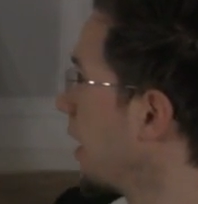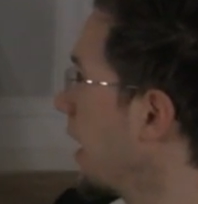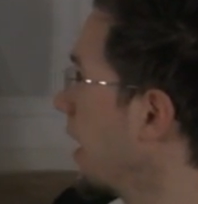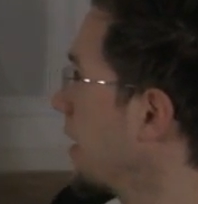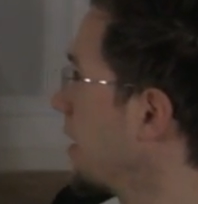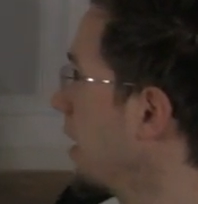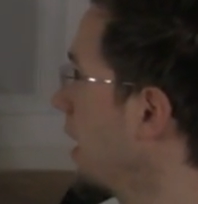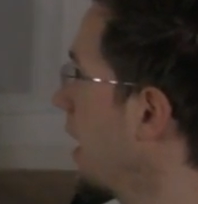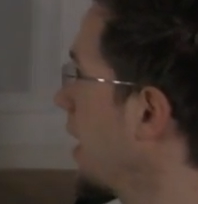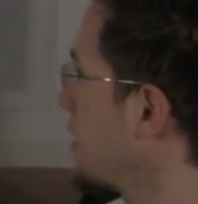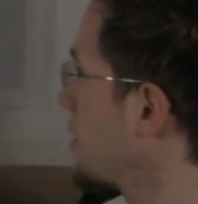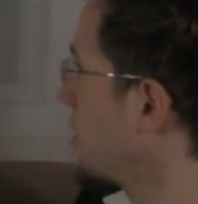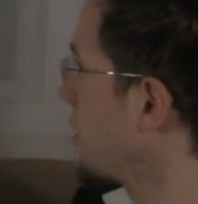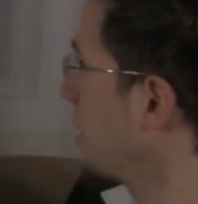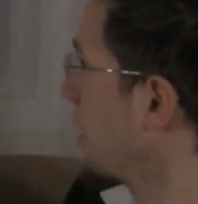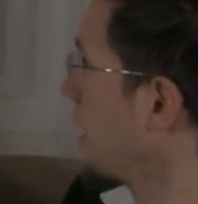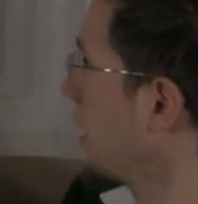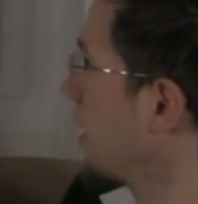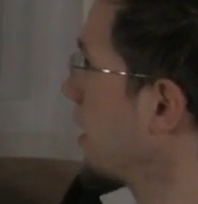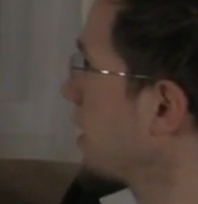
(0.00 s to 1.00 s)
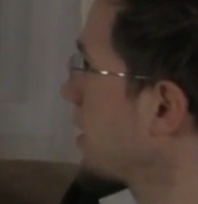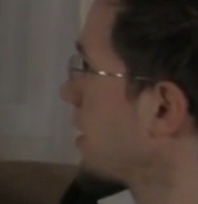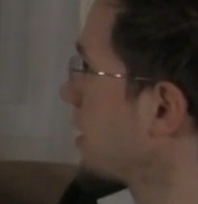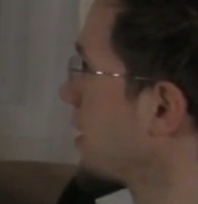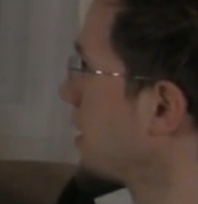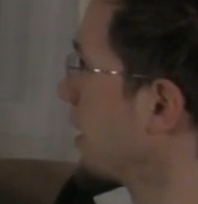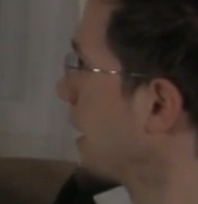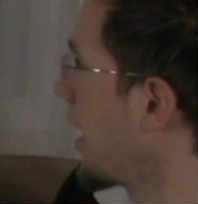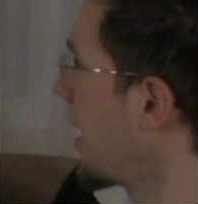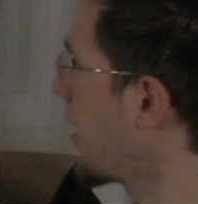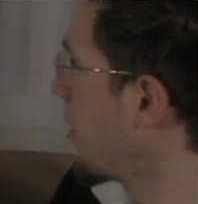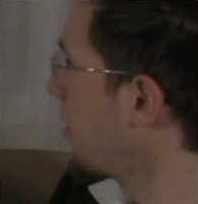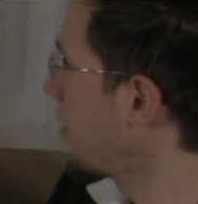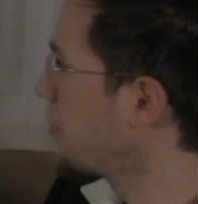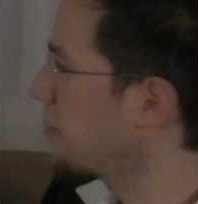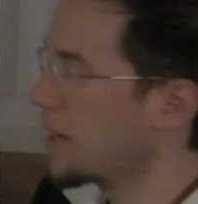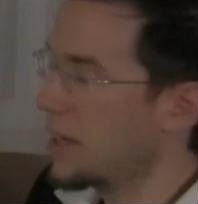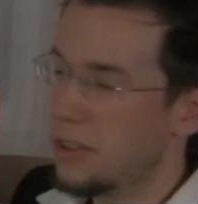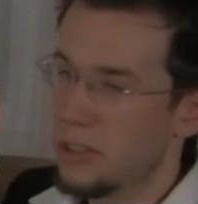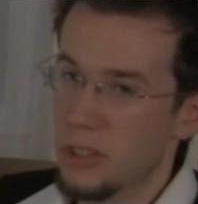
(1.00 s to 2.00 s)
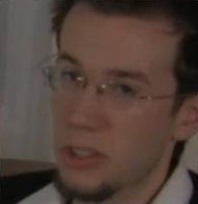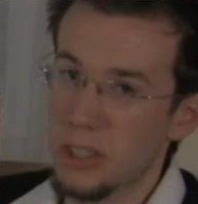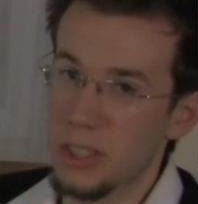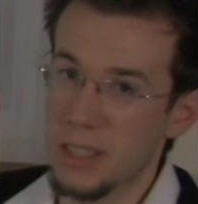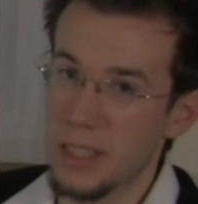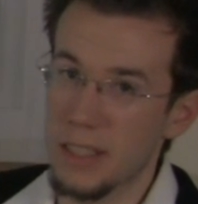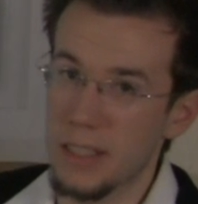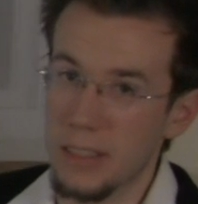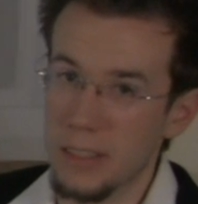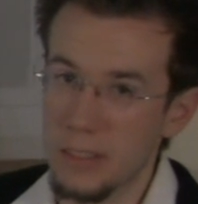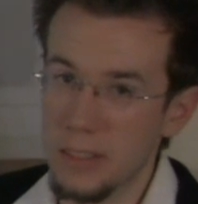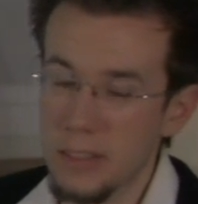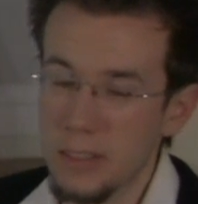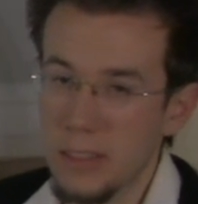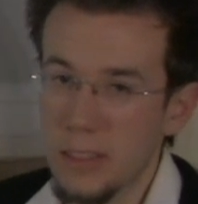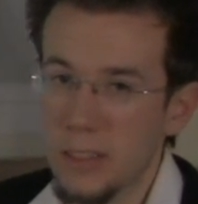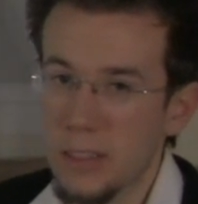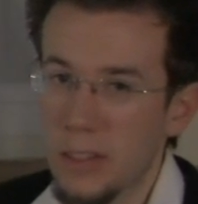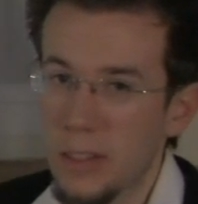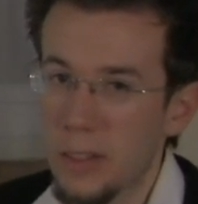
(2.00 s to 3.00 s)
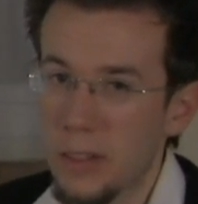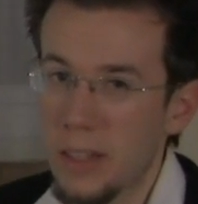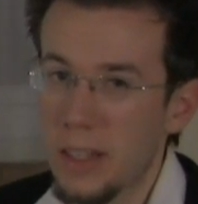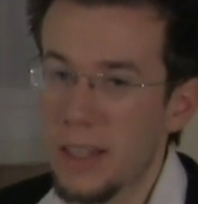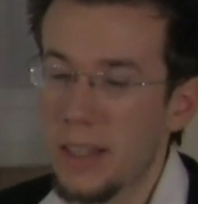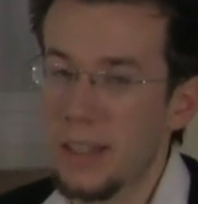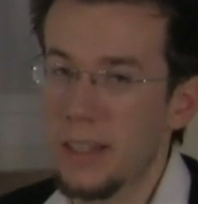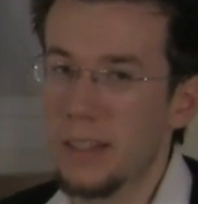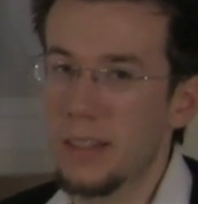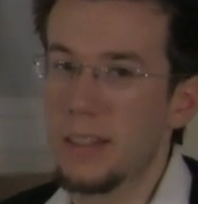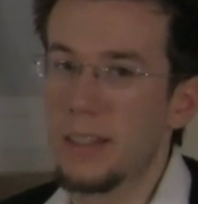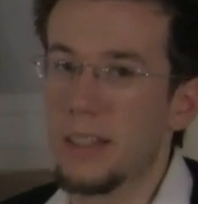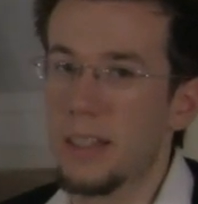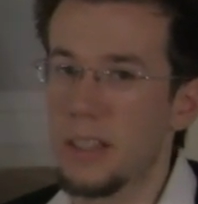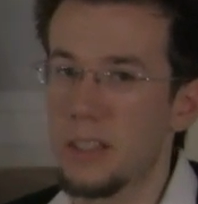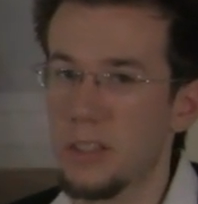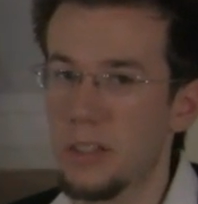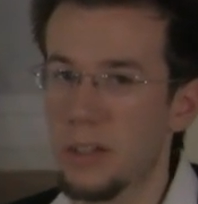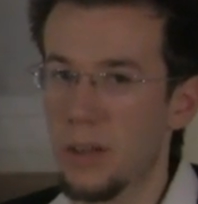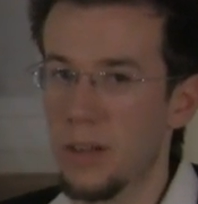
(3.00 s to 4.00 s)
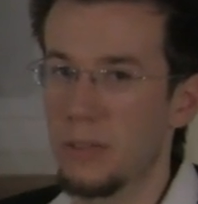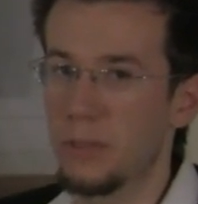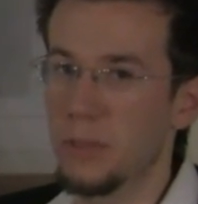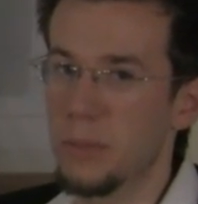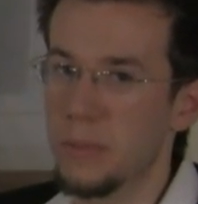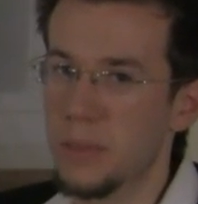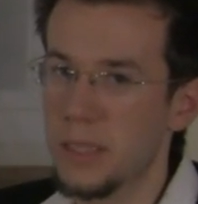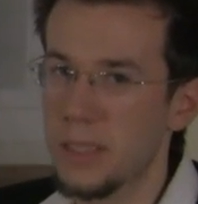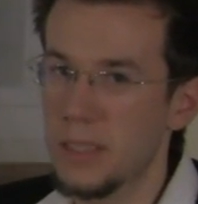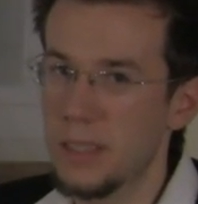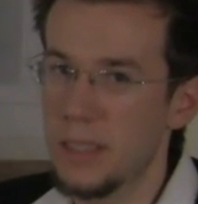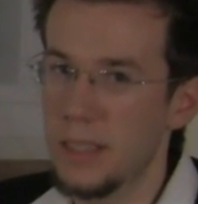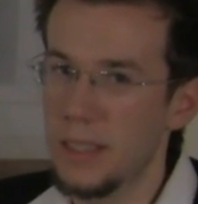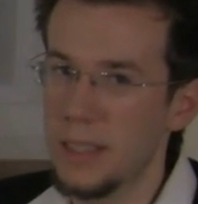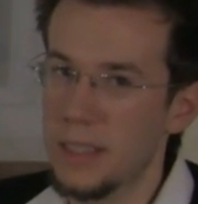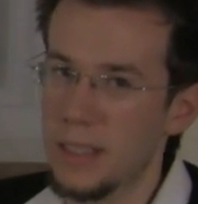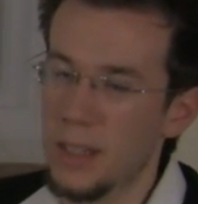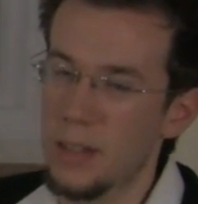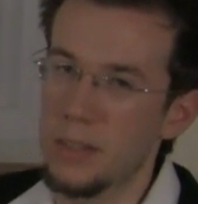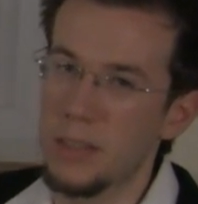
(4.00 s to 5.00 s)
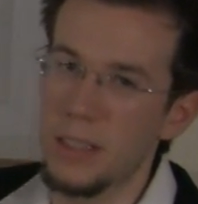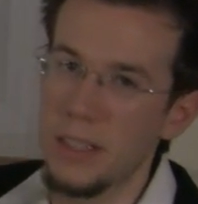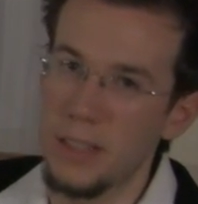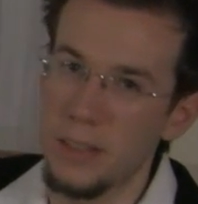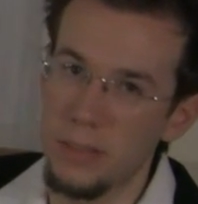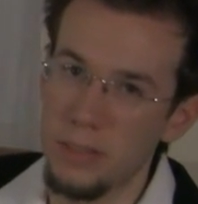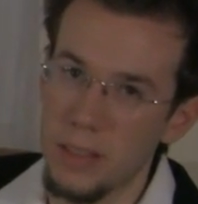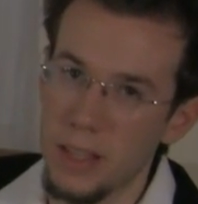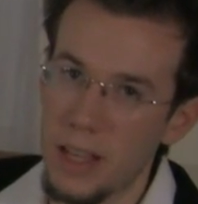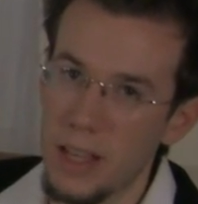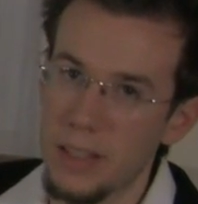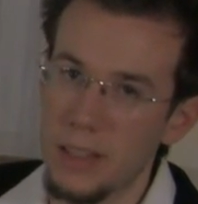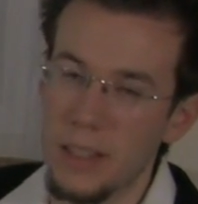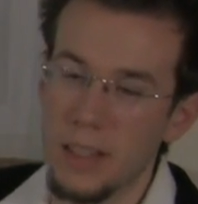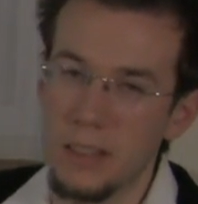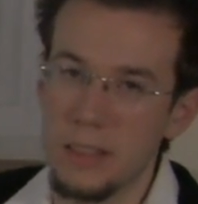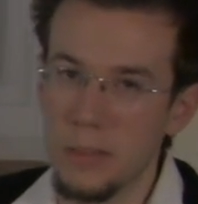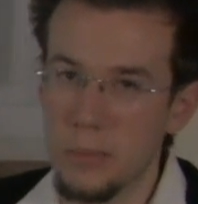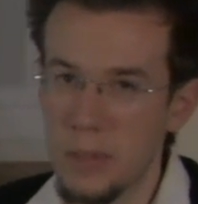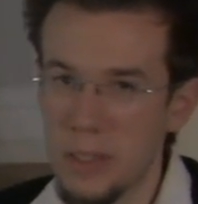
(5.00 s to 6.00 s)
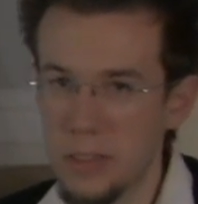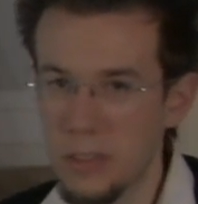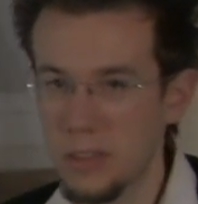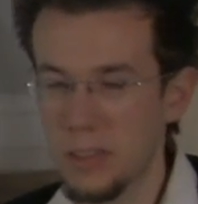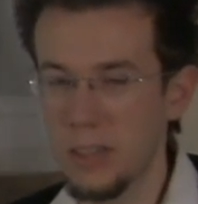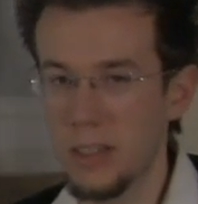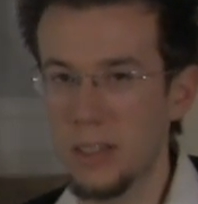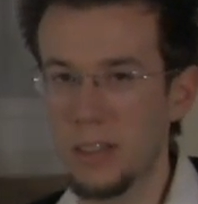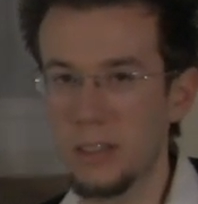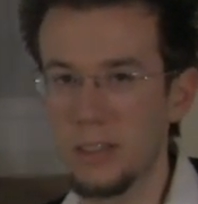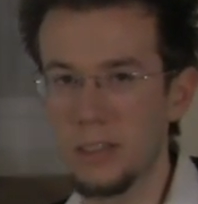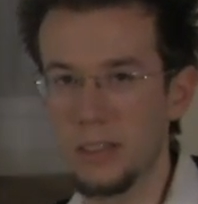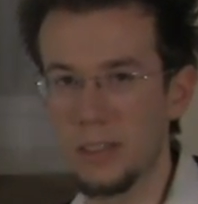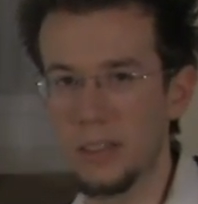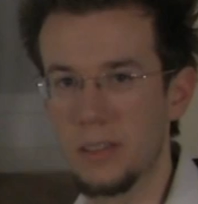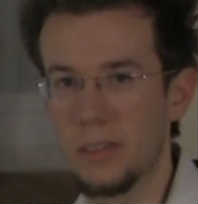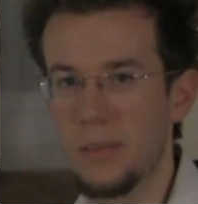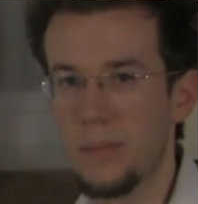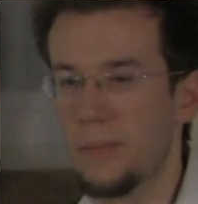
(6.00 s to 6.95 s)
And the answer is down a major 6th, okay? Because you're going from C down to E flat, that's a major 6th.